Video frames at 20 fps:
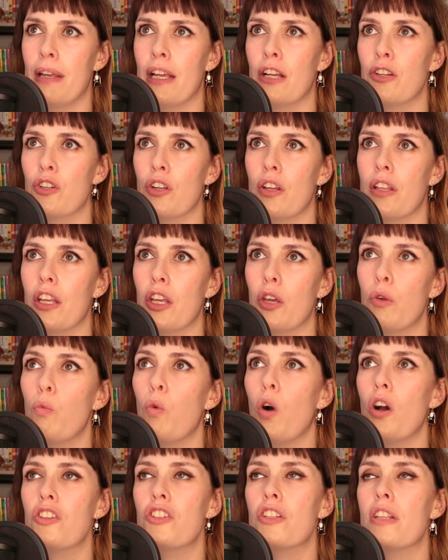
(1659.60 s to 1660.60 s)
make sure that you
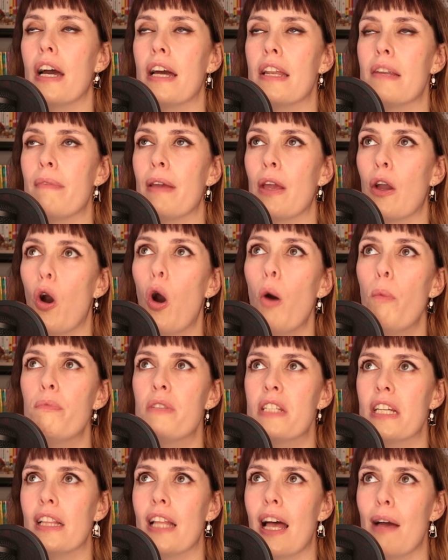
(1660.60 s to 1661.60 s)
watch the anime up
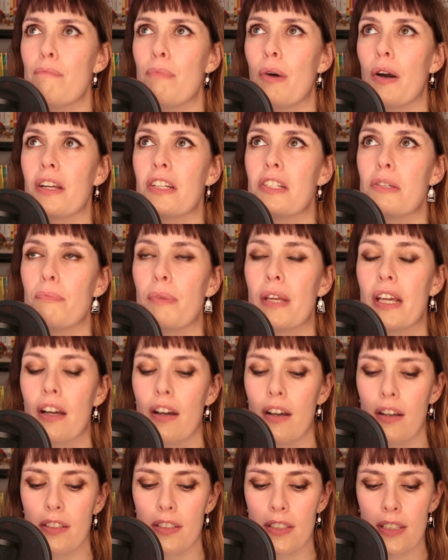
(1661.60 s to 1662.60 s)
to that point,
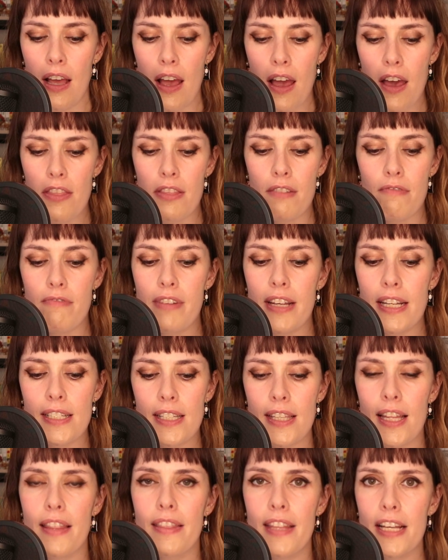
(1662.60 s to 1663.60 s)
because the
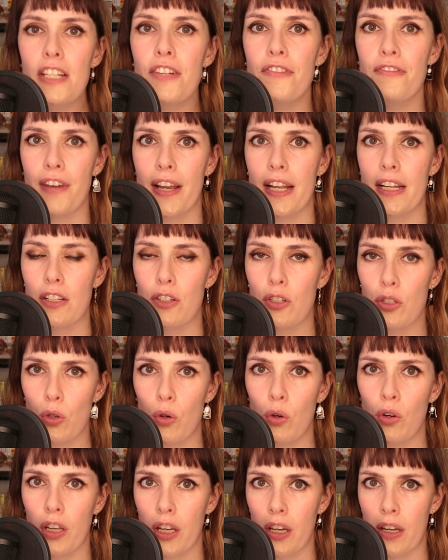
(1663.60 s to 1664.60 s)
reason that this fight is
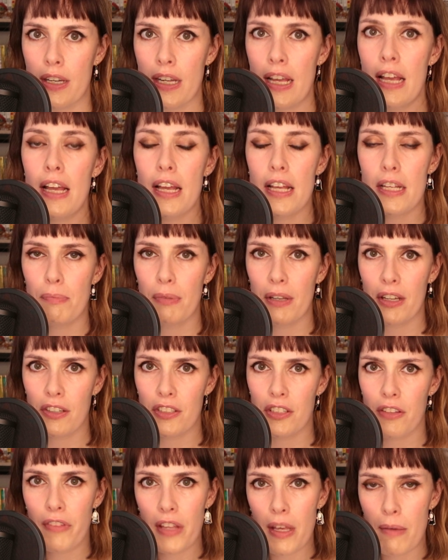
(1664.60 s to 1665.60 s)
so good is
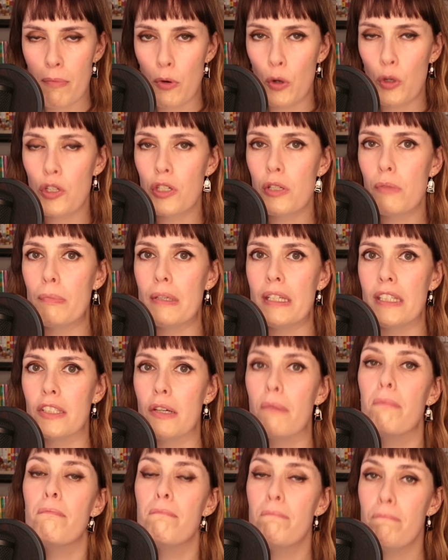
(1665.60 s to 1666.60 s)
because of the emotional
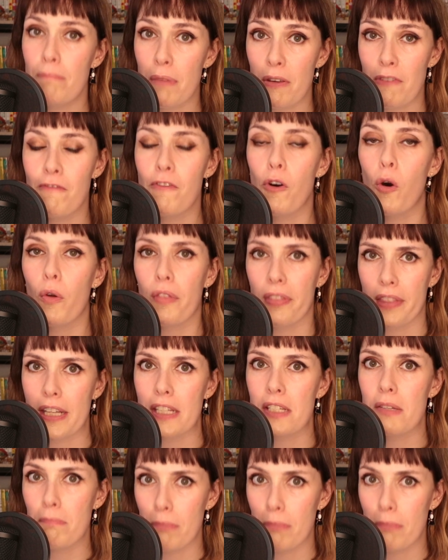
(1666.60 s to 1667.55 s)
build-up before this